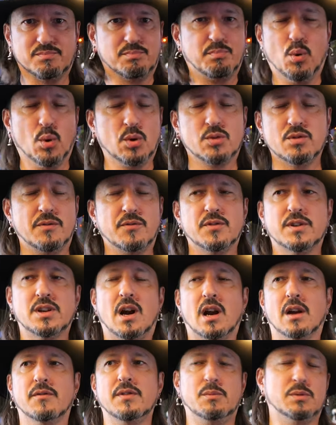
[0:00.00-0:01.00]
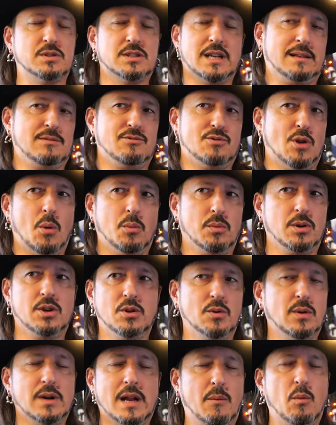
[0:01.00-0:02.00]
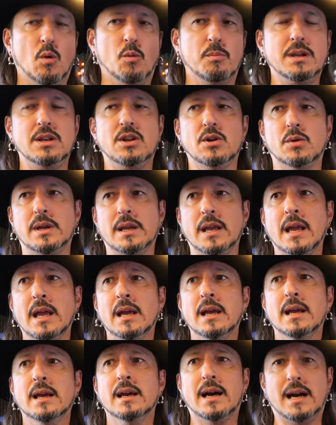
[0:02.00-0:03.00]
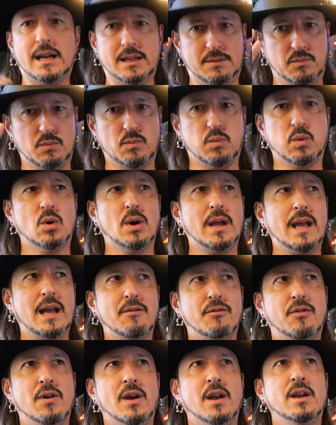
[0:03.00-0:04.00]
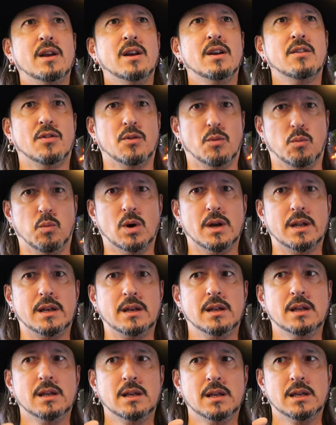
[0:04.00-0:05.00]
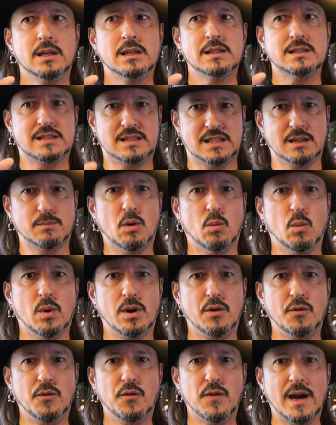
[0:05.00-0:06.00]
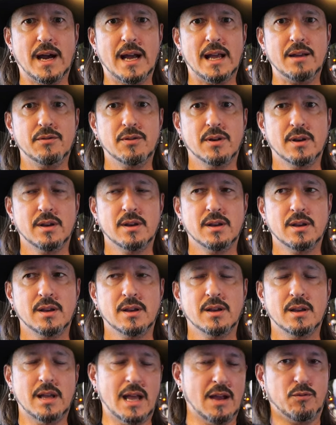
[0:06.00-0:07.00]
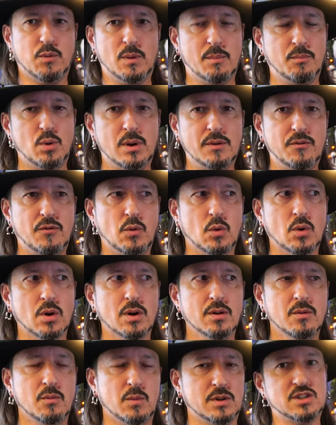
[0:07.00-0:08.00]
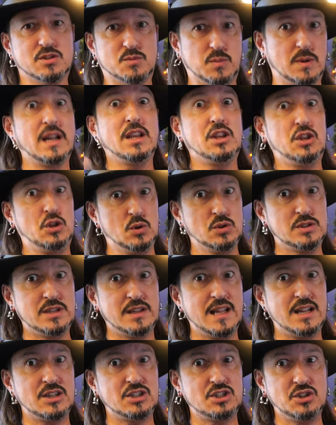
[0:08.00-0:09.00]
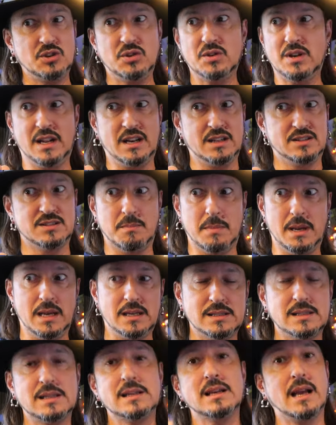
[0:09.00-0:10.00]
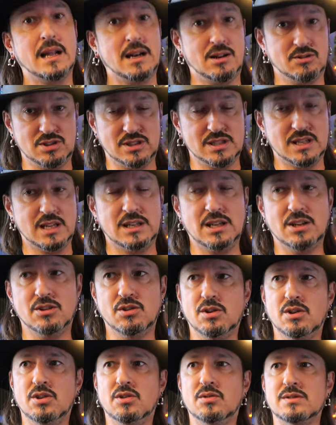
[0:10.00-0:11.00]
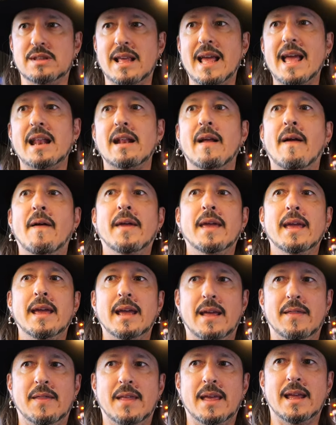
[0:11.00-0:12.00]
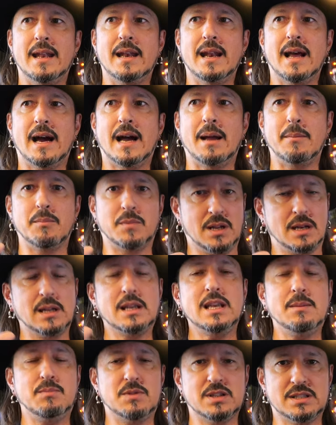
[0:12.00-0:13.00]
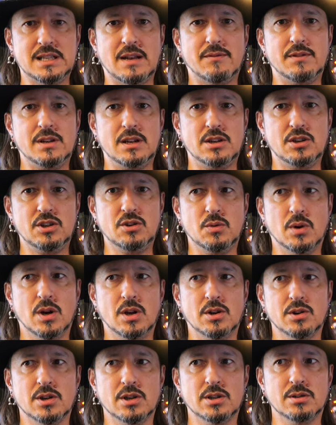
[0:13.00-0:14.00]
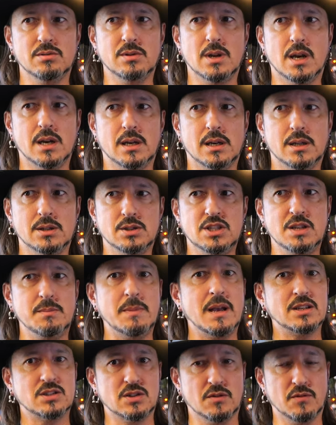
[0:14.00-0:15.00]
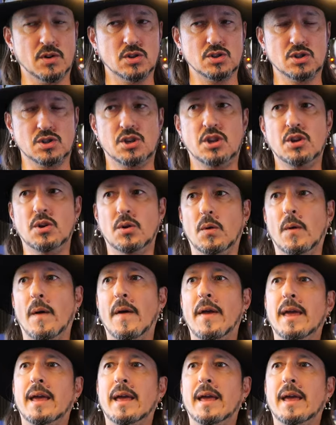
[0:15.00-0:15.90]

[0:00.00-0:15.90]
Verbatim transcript: portrait photography, which I don't do and I won't be doing. I will have the one Sigma 105 f1.4, which is what I used in that shoot, and it's amazing, and I'll just continue to use that. And then I'm going to keep the 70 to 200 uh, G Master version 2